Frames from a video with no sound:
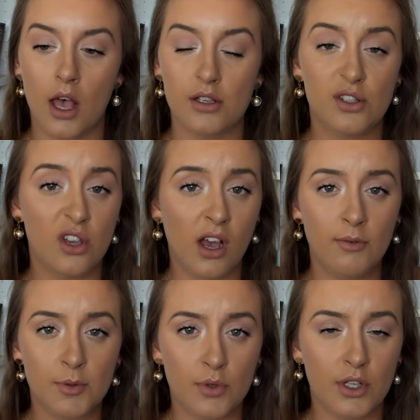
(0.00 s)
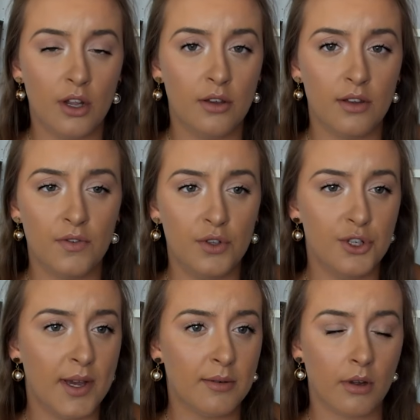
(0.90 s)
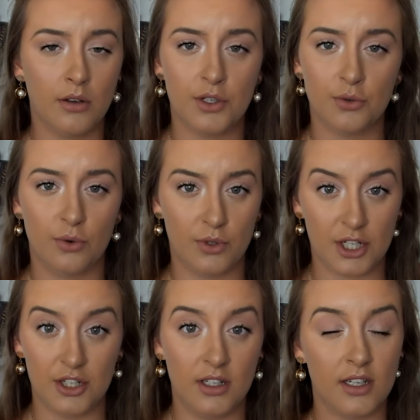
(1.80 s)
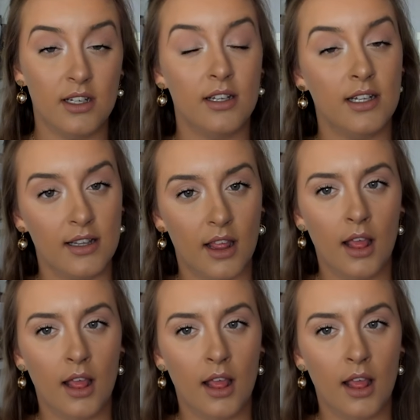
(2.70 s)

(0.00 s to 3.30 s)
So you're comfortable, you know, if you do end up going to an audition in